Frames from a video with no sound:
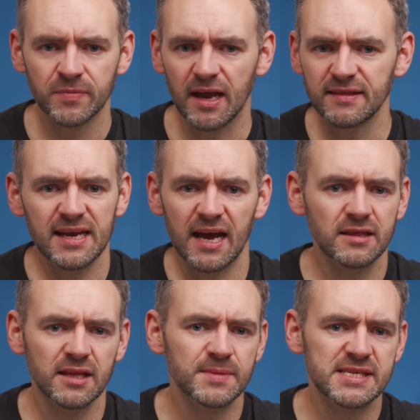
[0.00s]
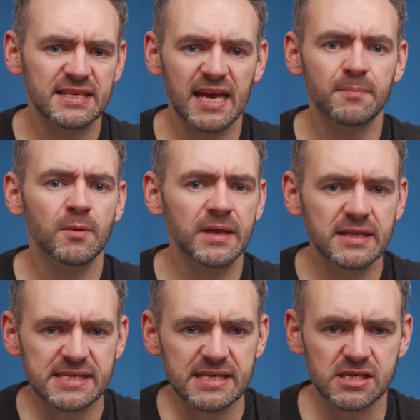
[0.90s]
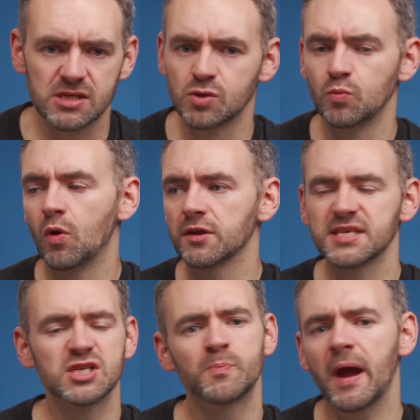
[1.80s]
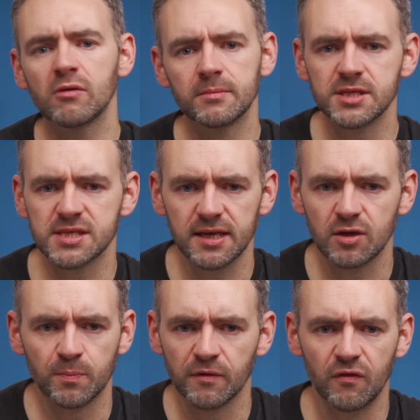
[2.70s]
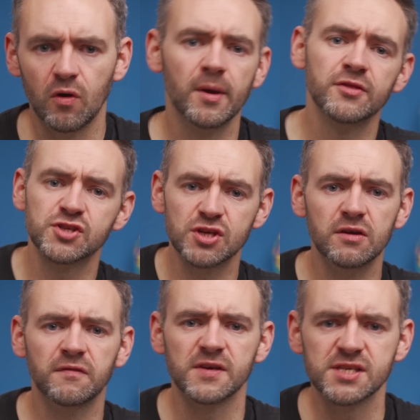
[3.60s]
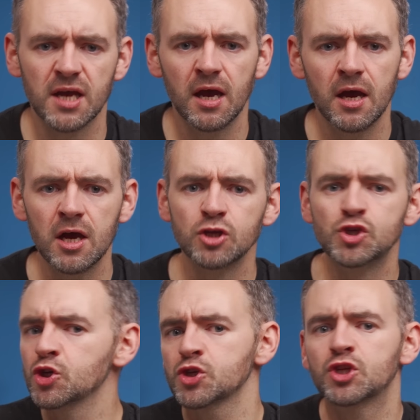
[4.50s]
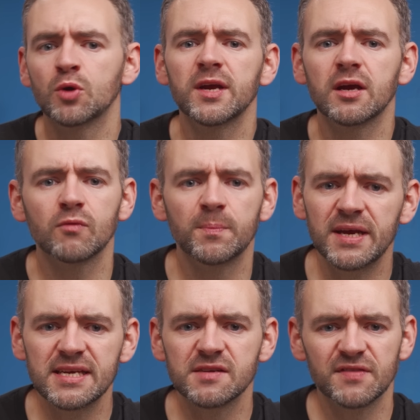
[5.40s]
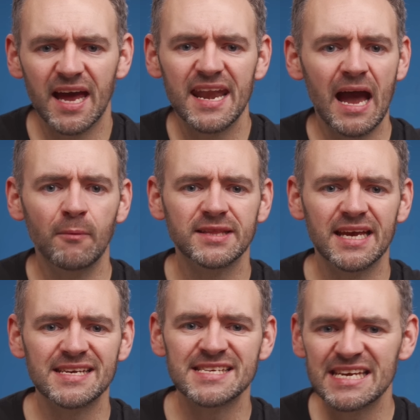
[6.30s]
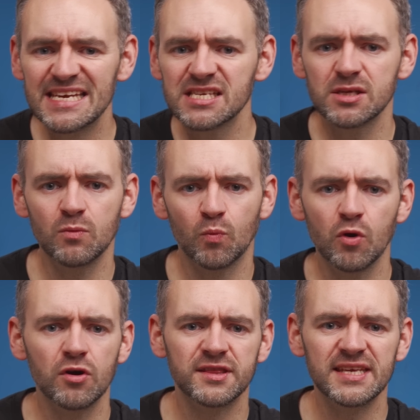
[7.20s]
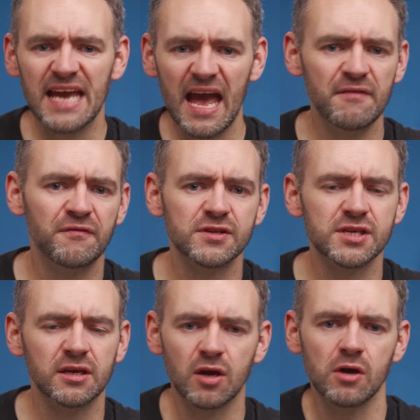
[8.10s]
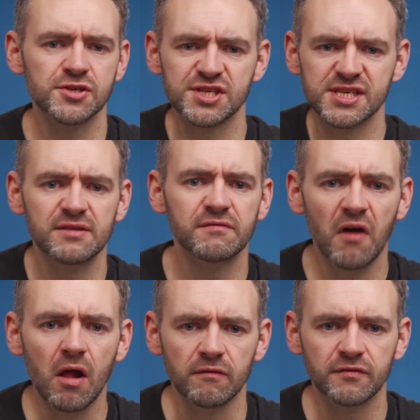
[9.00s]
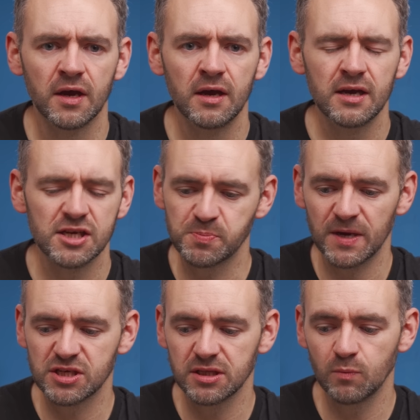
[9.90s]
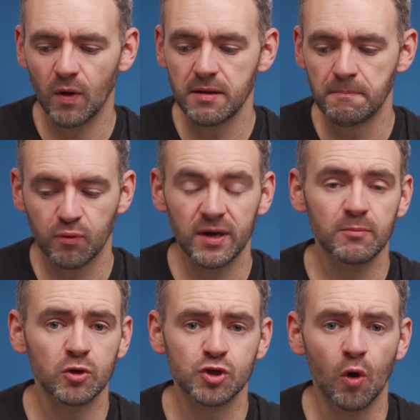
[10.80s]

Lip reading: And they had limited capabilities as to what experiments they could perform on the surface. Just doing a repeat of that nowadays isn't worth the effort and costs involved, especially when pretty much